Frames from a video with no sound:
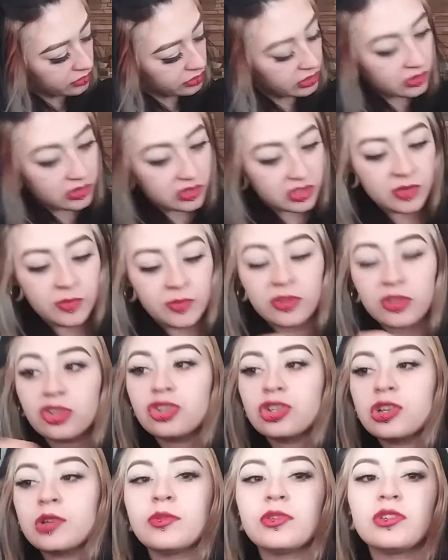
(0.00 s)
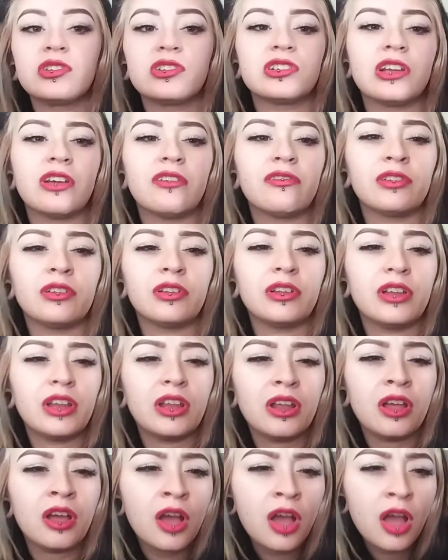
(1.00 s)
So some of the shimmers
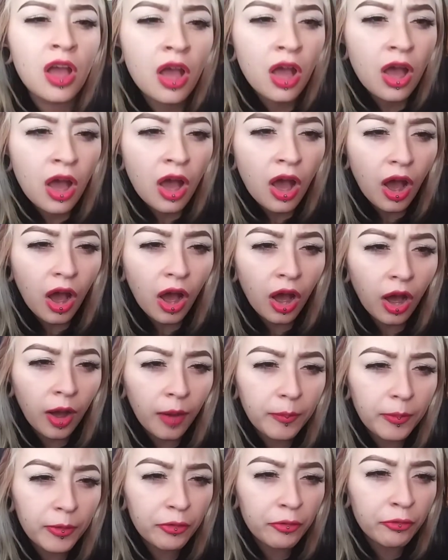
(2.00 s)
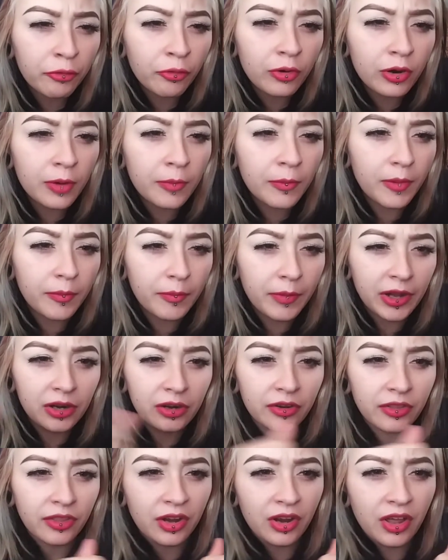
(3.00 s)
definitely perform
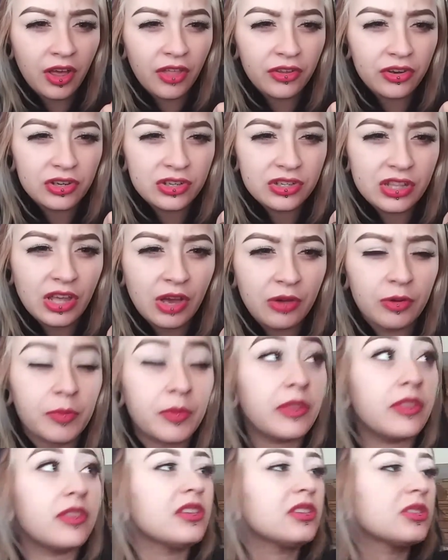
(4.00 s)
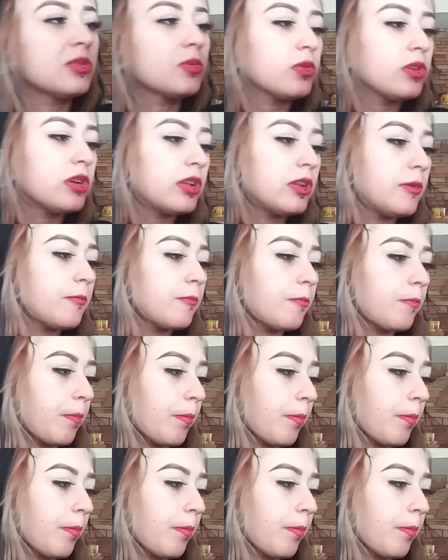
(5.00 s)
better than others. That would be this one.